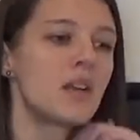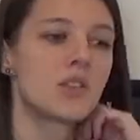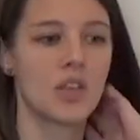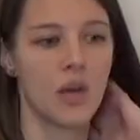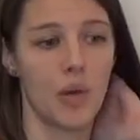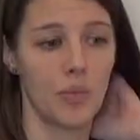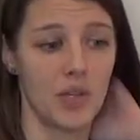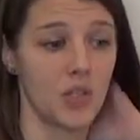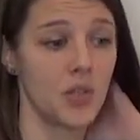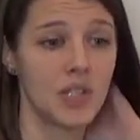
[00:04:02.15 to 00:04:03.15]
So that when we
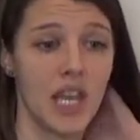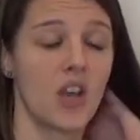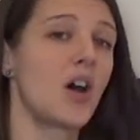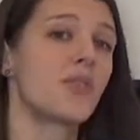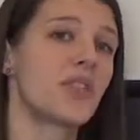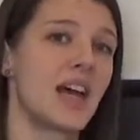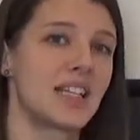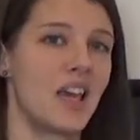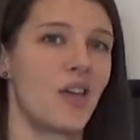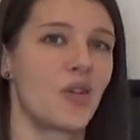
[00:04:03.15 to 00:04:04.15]
do take off
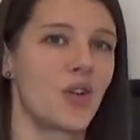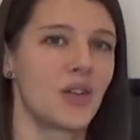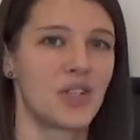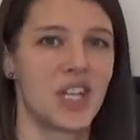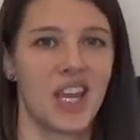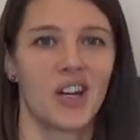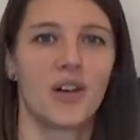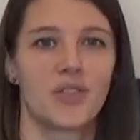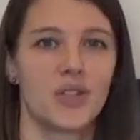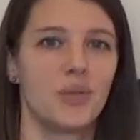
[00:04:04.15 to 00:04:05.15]
that tether, if we take it
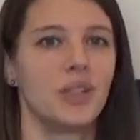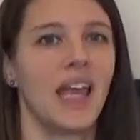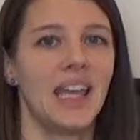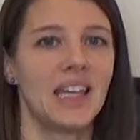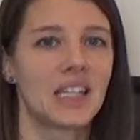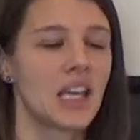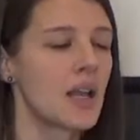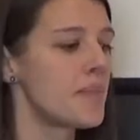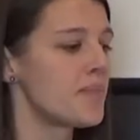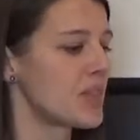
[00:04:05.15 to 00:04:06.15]
off too late,
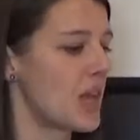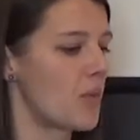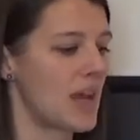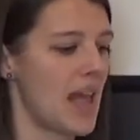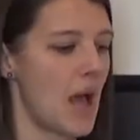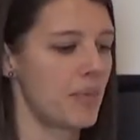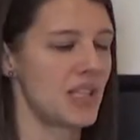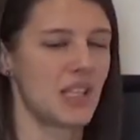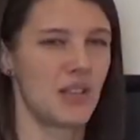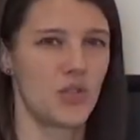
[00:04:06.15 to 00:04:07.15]
then what
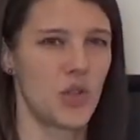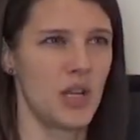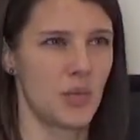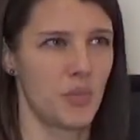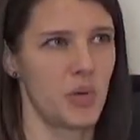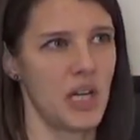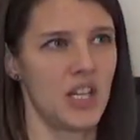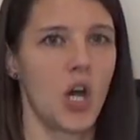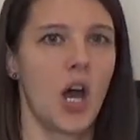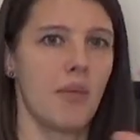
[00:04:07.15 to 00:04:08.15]
happens is the tree is
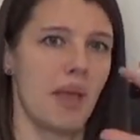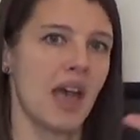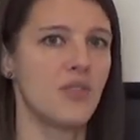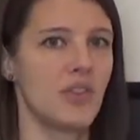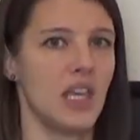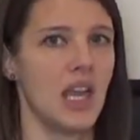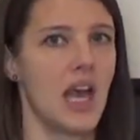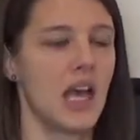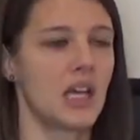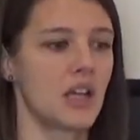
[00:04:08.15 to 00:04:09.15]
pretty top heavy
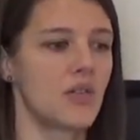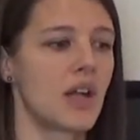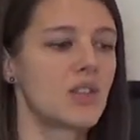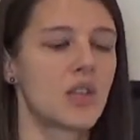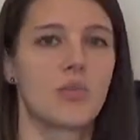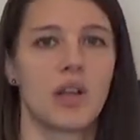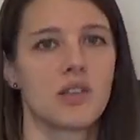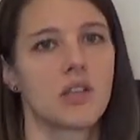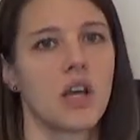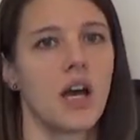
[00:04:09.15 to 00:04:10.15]
and it runs the
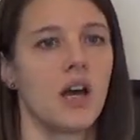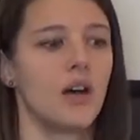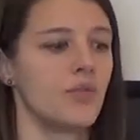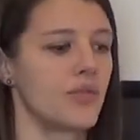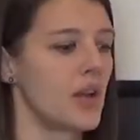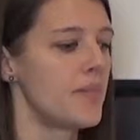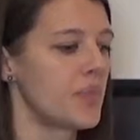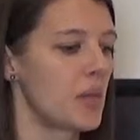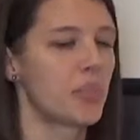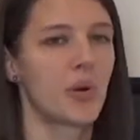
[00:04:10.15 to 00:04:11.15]
risk of
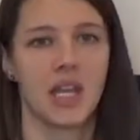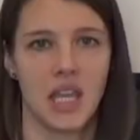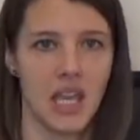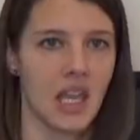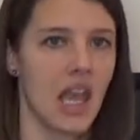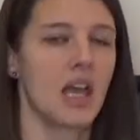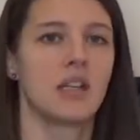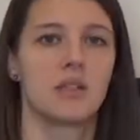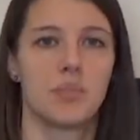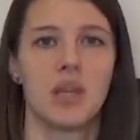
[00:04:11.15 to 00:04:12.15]
breaking
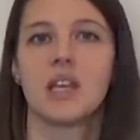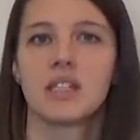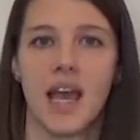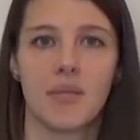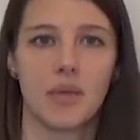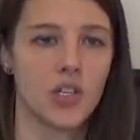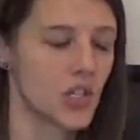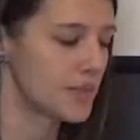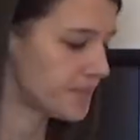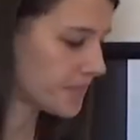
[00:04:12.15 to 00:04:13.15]
and being damaged